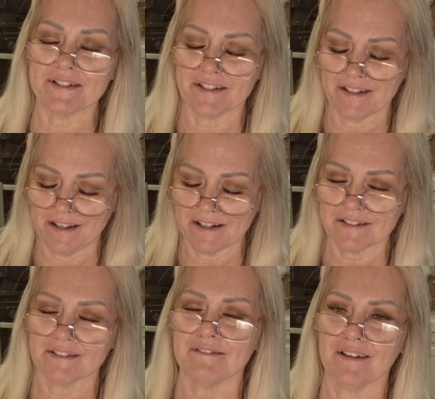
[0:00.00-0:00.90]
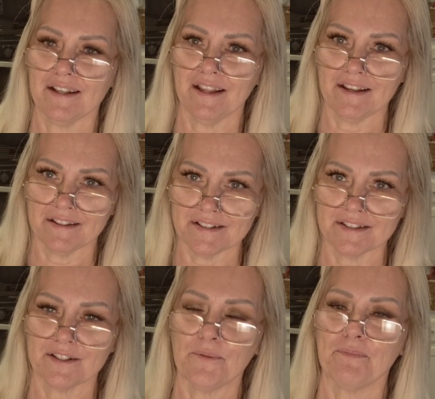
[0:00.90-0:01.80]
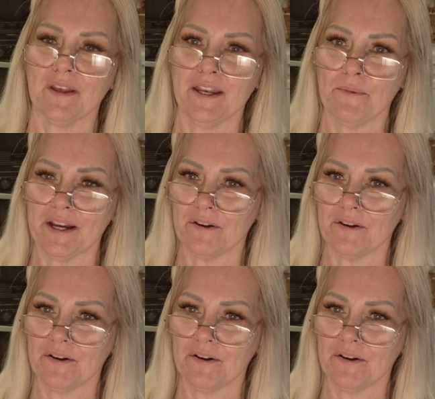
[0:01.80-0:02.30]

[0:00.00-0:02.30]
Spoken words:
It's like, yes, I like this. So anyway,